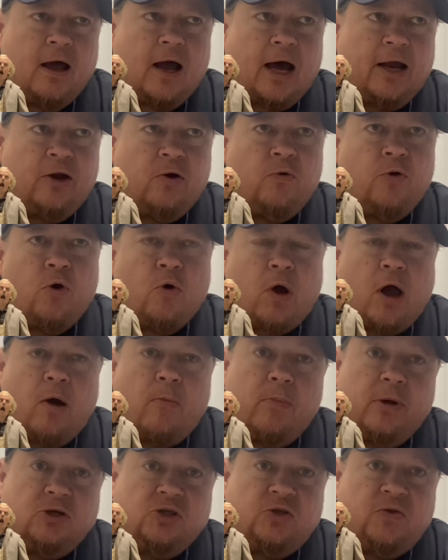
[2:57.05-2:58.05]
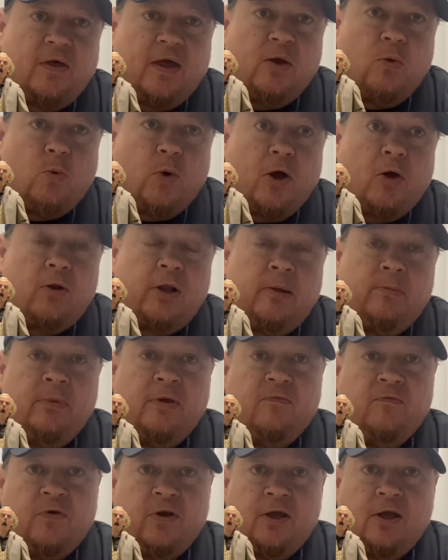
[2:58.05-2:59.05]
I don't know how much they will let me
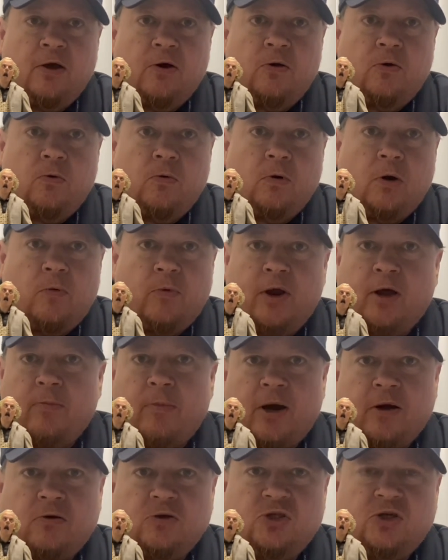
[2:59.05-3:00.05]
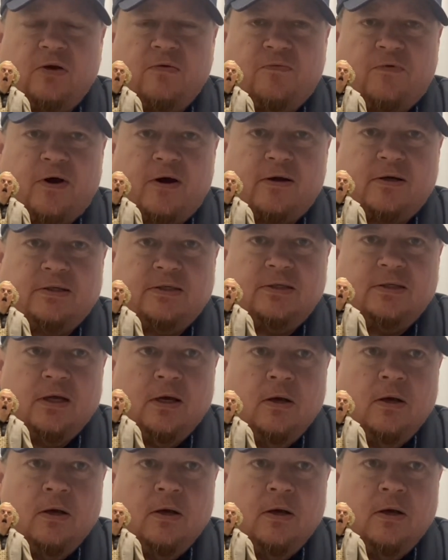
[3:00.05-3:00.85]
video around Michael J. Fox,